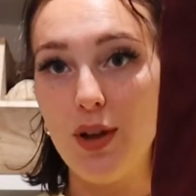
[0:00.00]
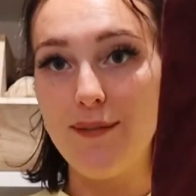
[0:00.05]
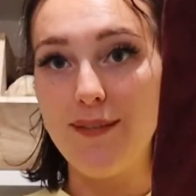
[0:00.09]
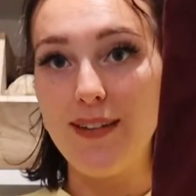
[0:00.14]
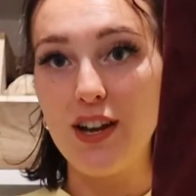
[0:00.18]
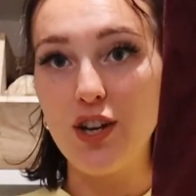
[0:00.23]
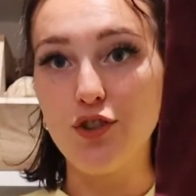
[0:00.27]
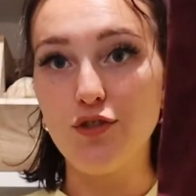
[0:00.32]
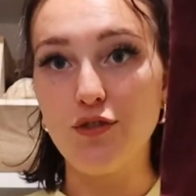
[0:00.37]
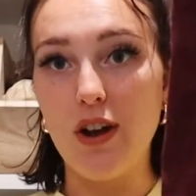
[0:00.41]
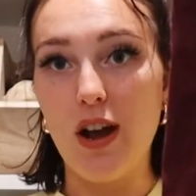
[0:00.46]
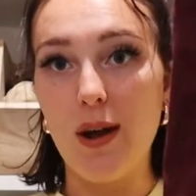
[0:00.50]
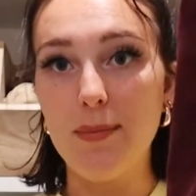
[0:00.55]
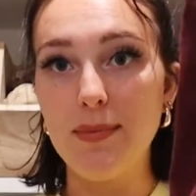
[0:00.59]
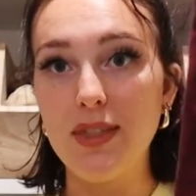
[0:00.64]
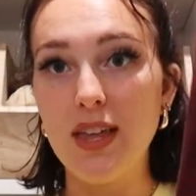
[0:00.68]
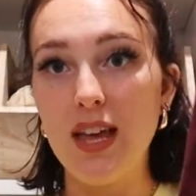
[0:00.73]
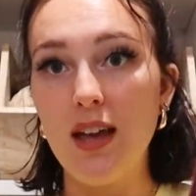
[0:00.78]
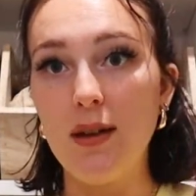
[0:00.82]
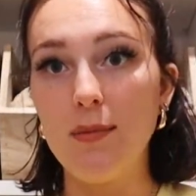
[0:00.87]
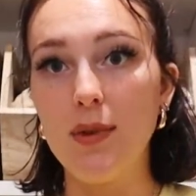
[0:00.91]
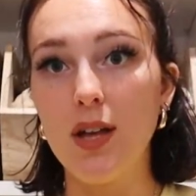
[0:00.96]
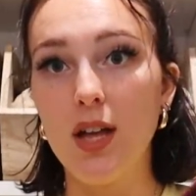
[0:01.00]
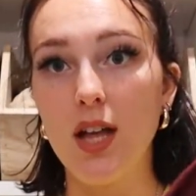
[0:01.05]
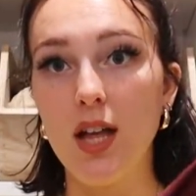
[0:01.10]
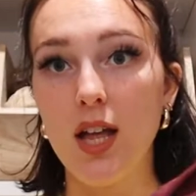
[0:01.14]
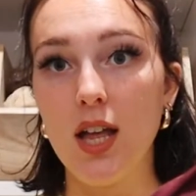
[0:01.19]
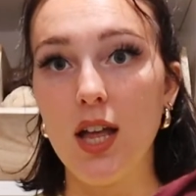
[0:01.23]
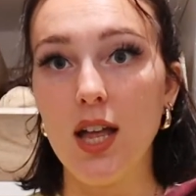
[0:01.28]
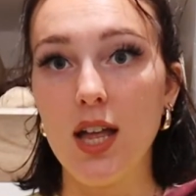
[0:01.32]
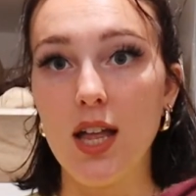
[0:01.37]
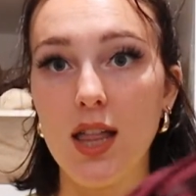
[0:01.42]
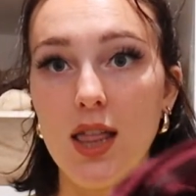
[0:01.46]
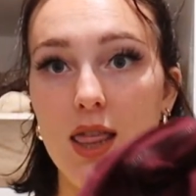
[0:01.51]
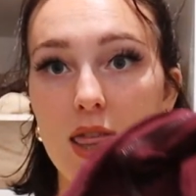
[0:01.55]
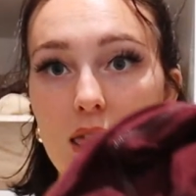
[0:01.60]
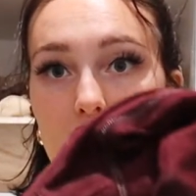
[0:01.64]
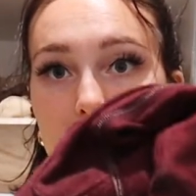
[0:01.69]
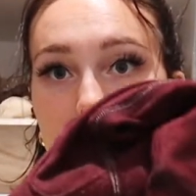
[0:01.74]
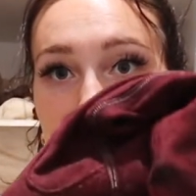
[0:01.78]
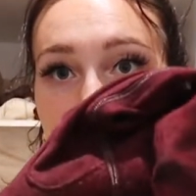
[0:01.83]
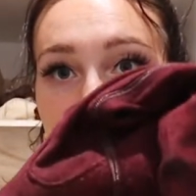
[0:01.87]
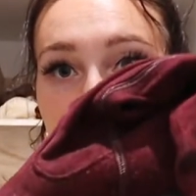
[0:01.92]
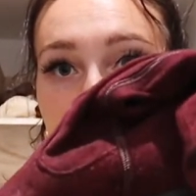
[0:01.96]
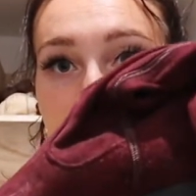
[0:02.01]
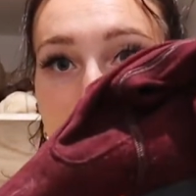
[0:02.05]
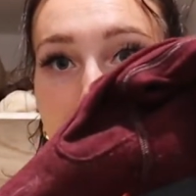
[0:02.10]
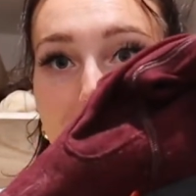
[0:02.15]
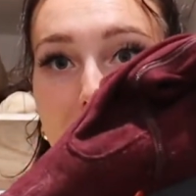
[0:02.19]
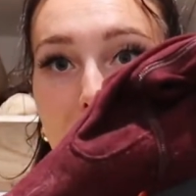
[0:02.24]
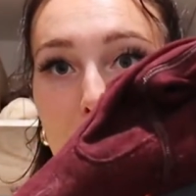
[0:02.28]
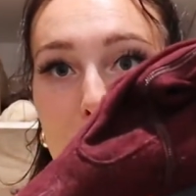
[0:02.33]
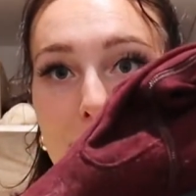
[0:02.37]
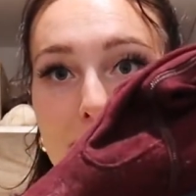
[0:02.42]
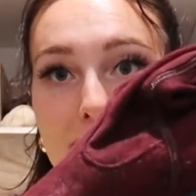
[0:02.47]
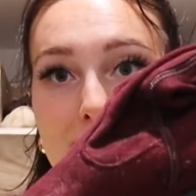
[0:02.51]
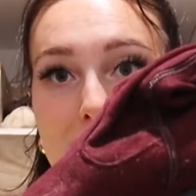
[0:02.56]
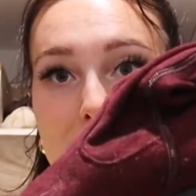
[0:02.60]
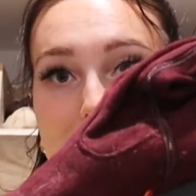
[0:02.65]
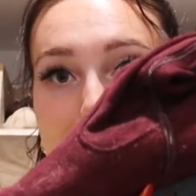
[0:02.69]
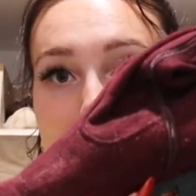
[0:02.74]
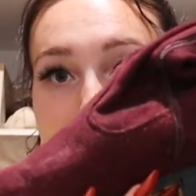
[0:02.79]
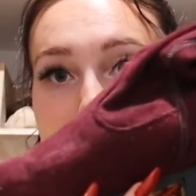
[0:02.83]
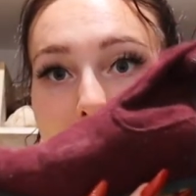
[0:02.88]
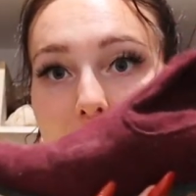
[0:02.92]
If I drop them, this is what happens.